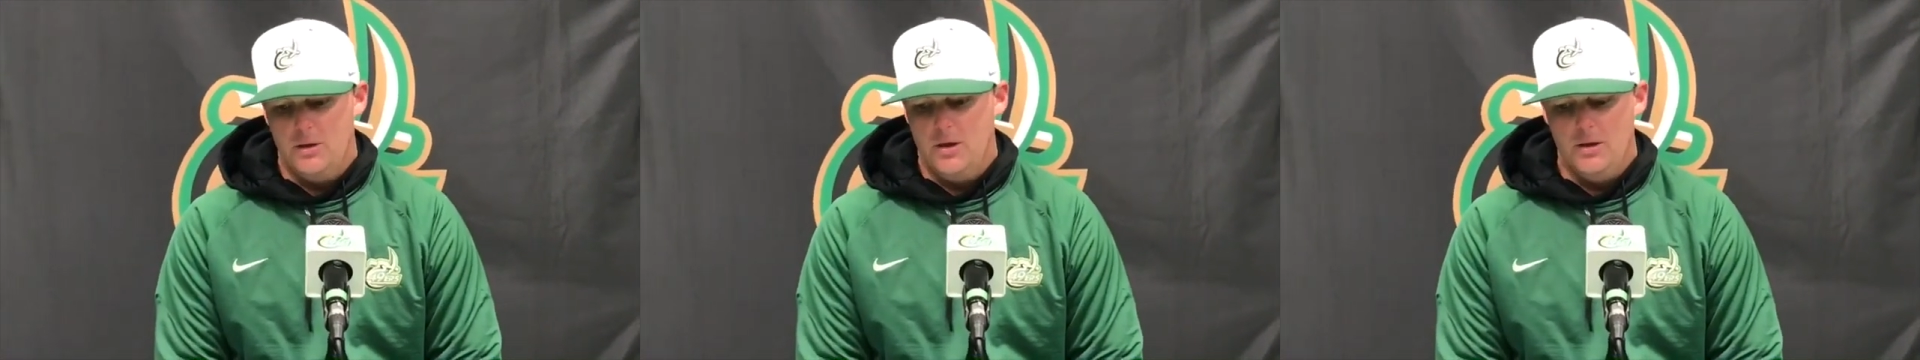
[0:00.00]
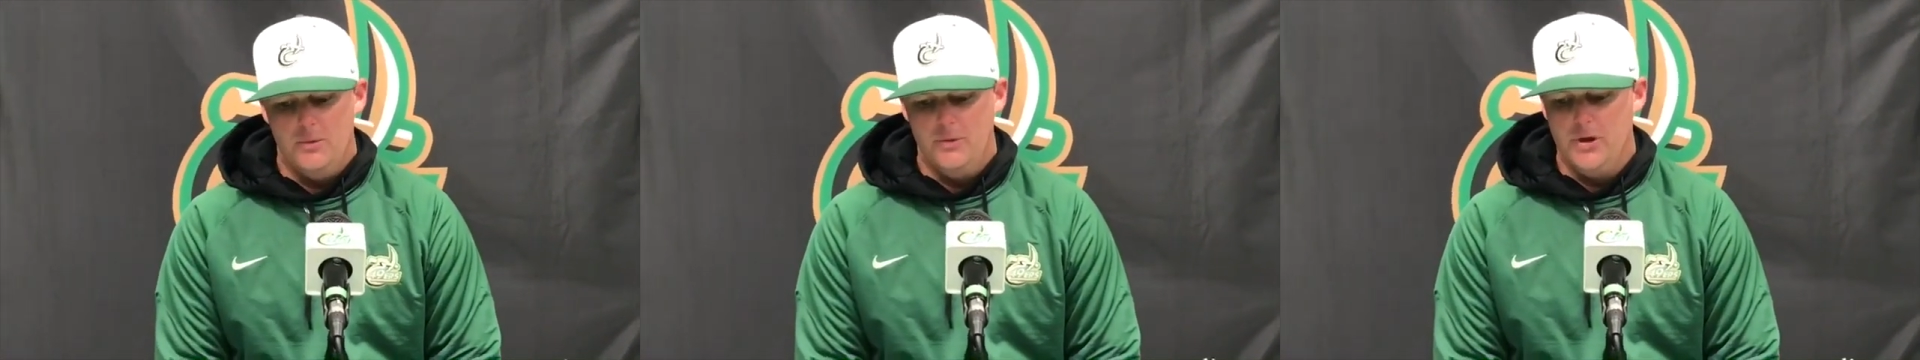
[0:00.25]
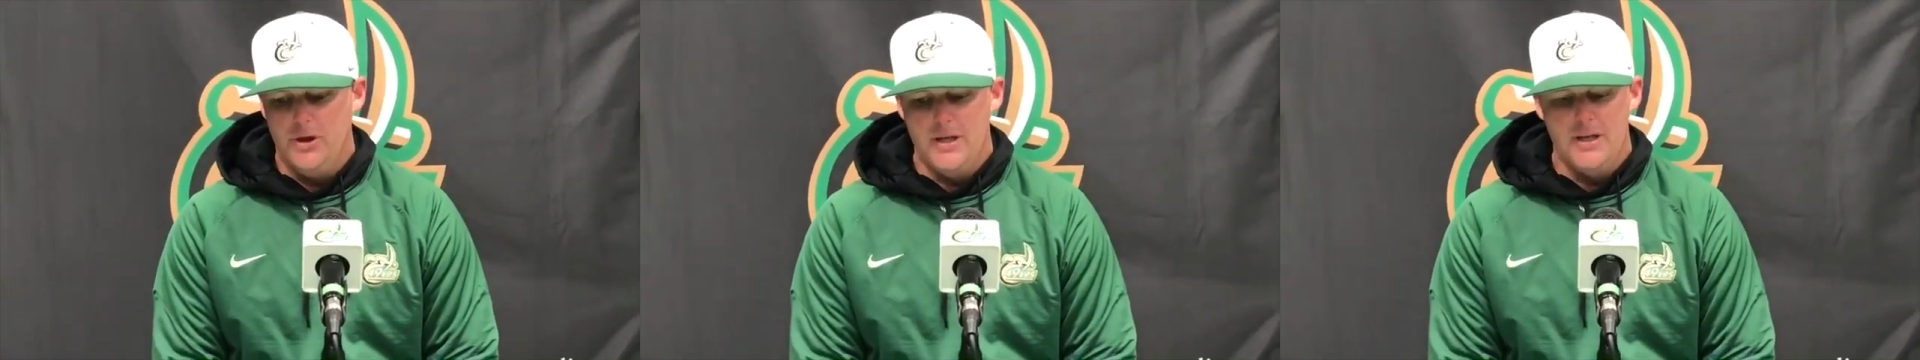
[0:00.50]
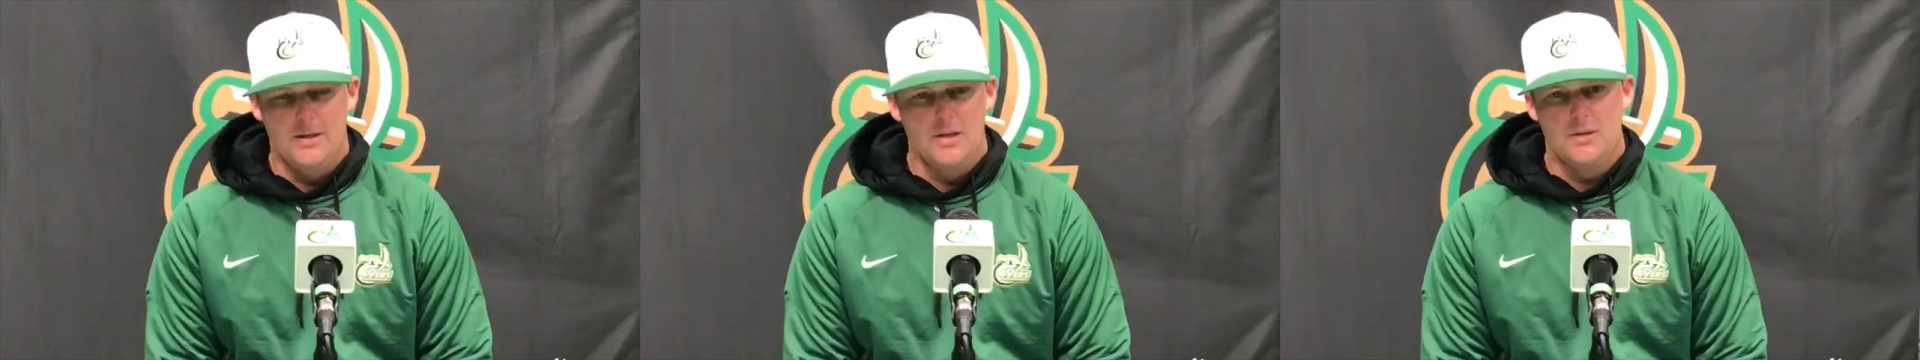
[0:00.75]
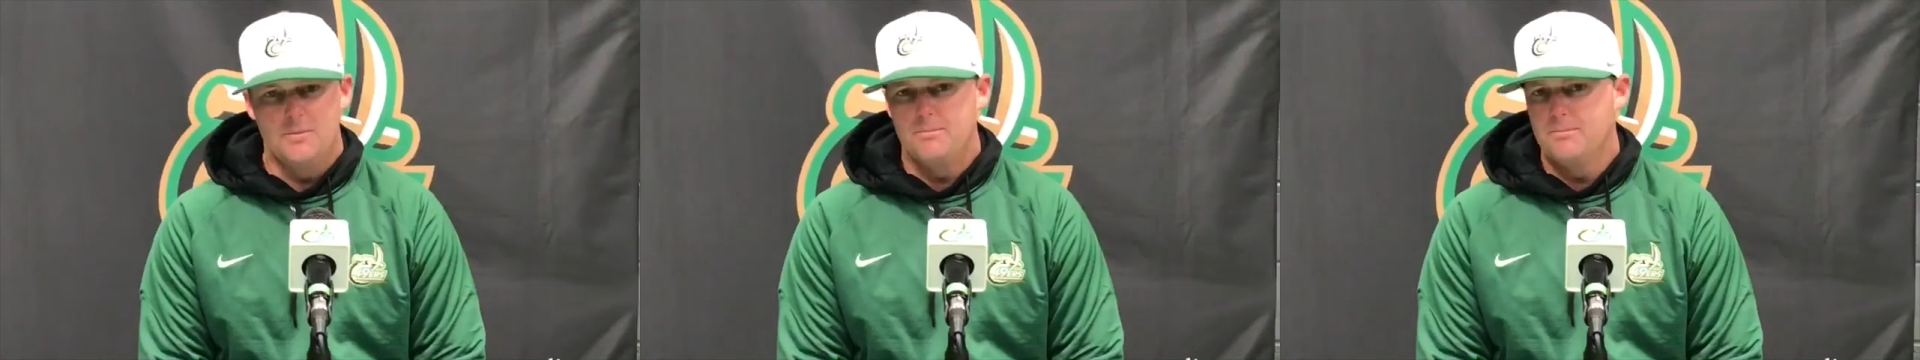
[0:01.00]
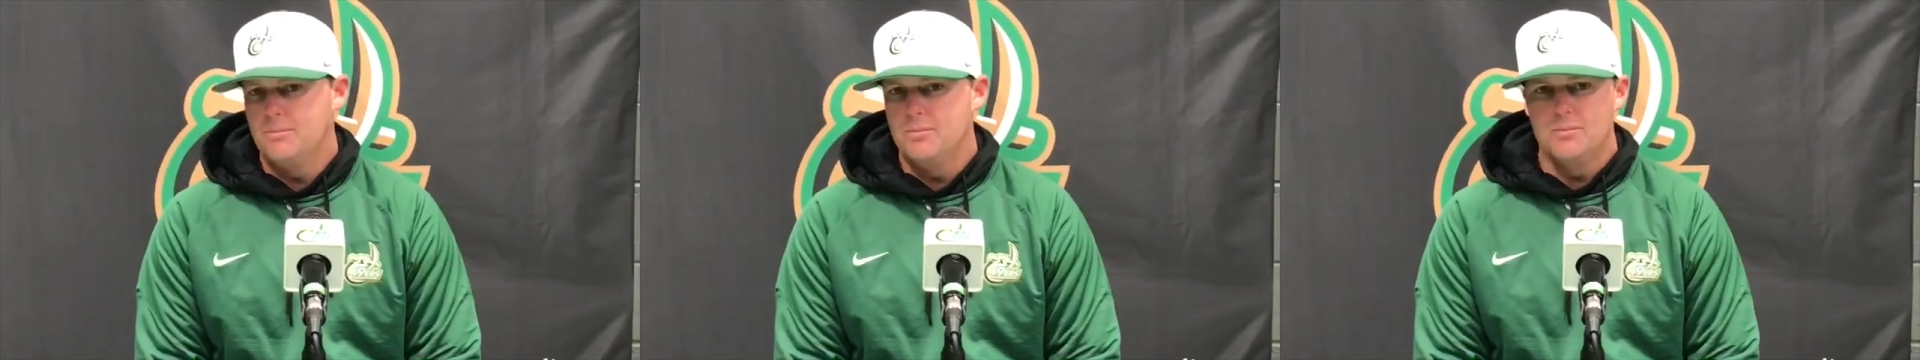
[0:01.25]
a really just
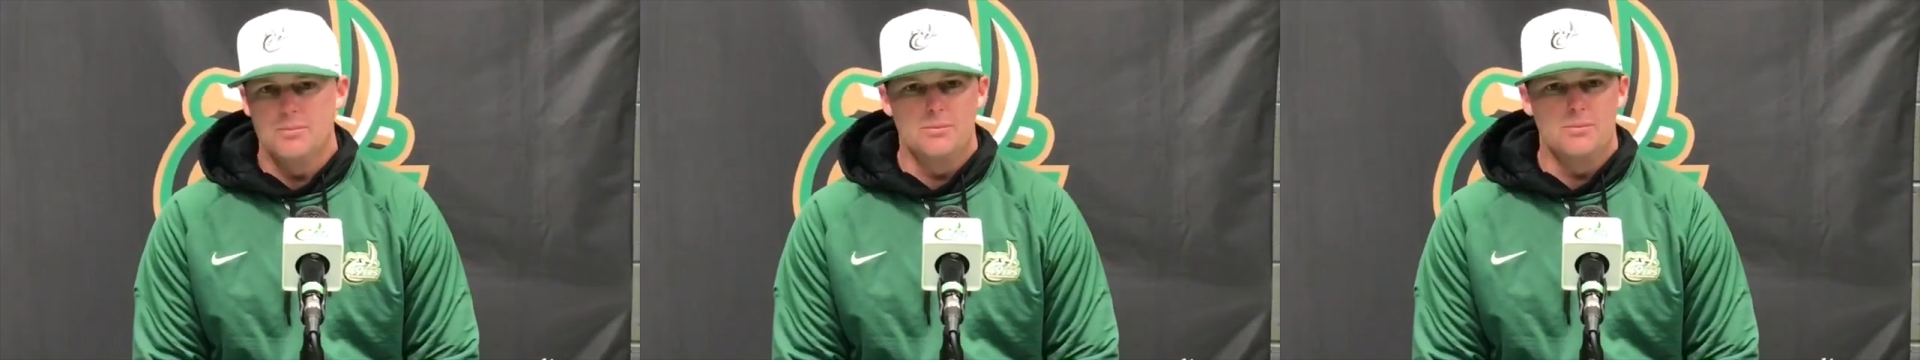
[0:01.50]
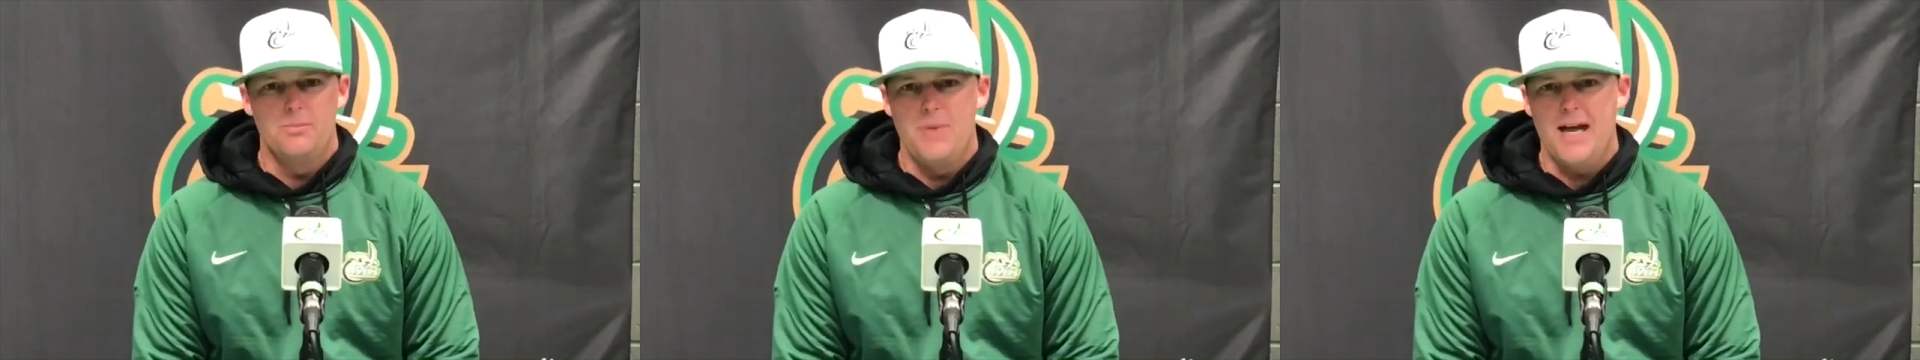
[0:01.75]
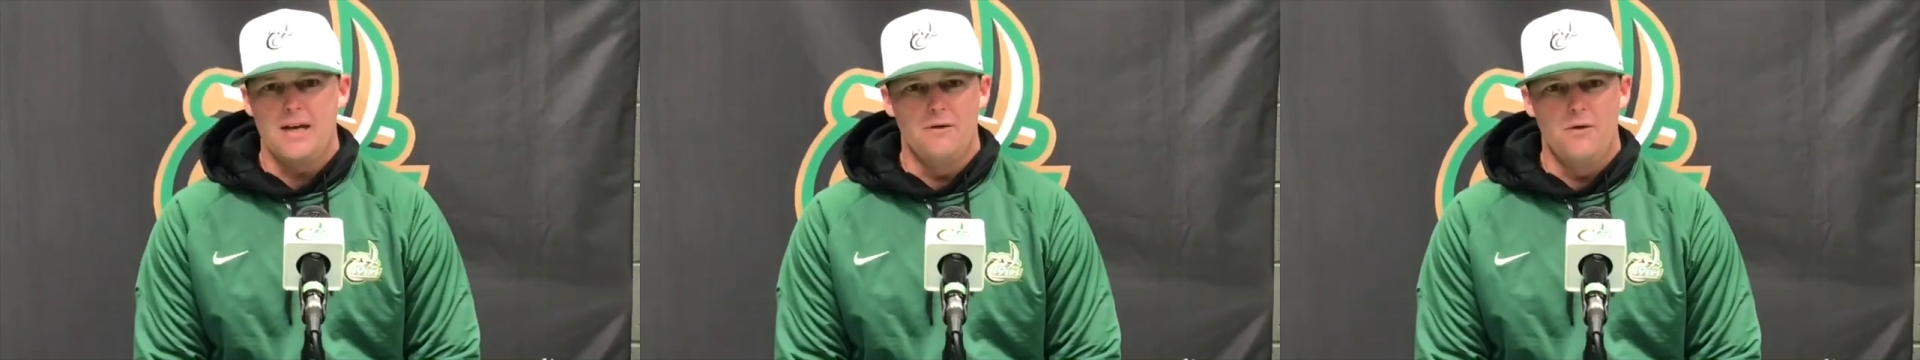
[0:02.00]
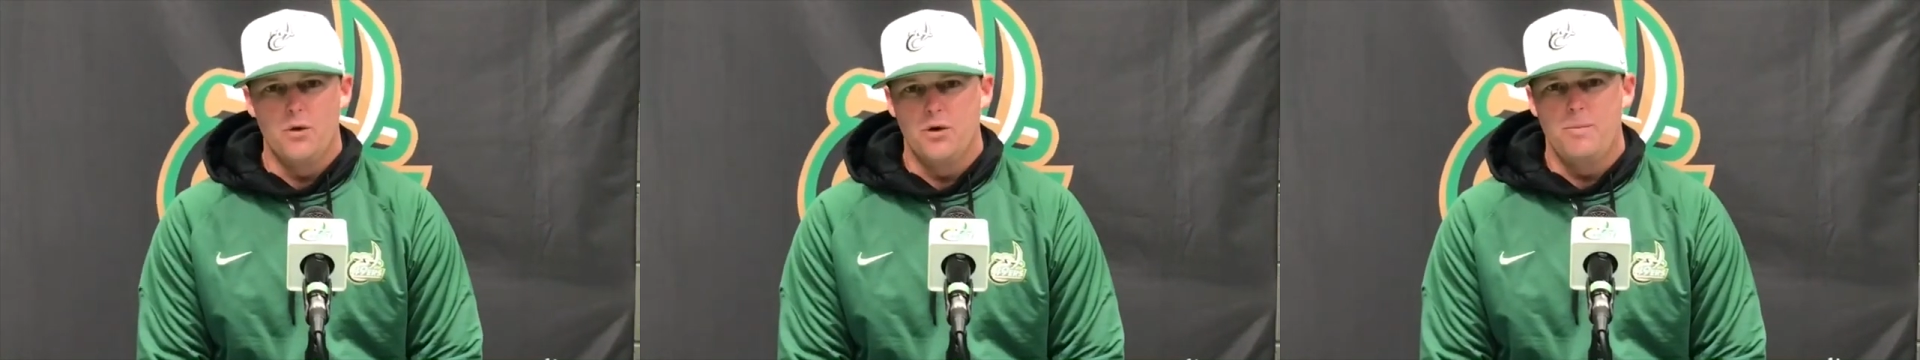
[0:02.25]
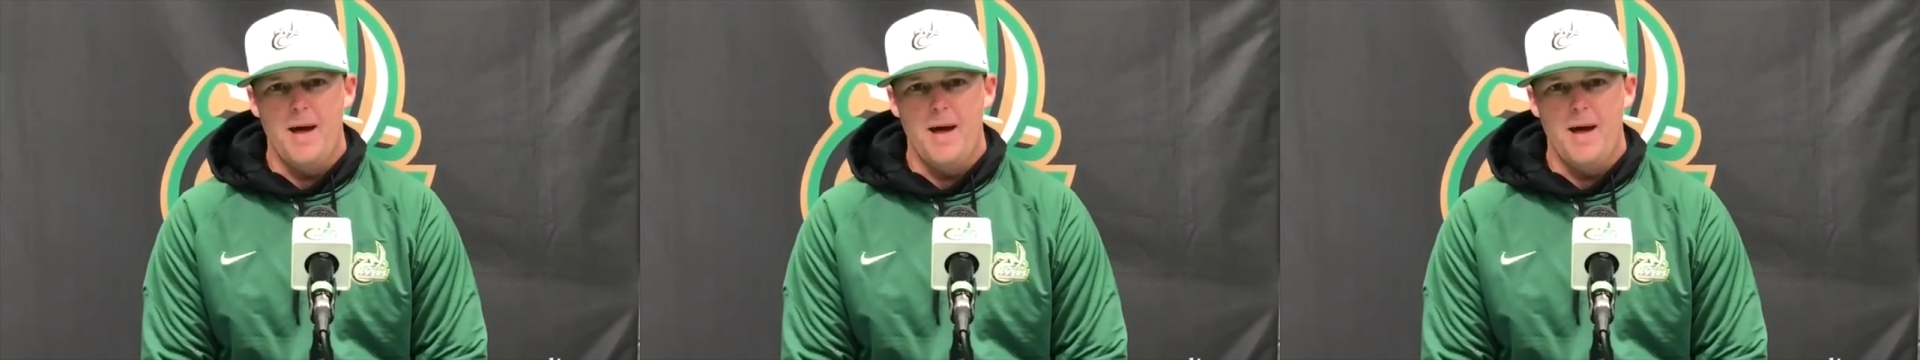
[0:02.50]
back and forth